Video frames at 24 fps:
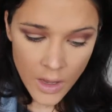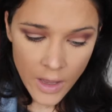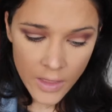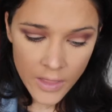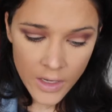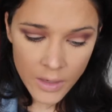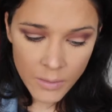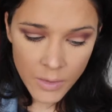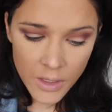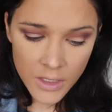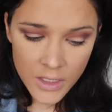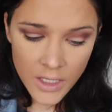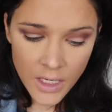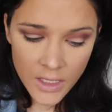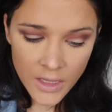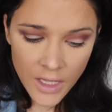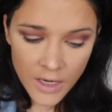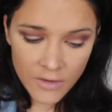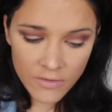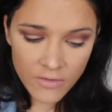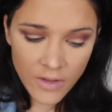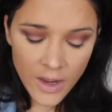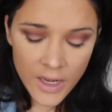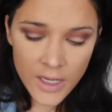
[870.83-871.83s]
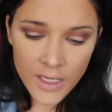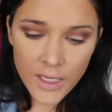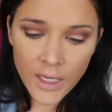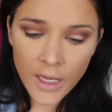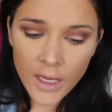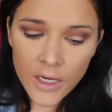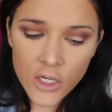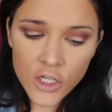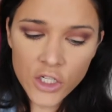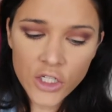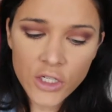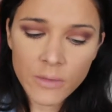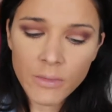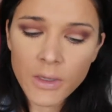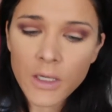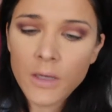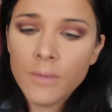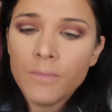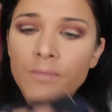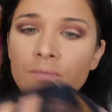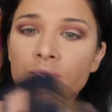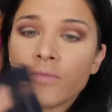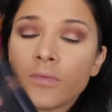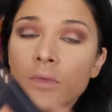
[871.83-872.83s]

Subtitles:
And then I might take that Vacay shimmer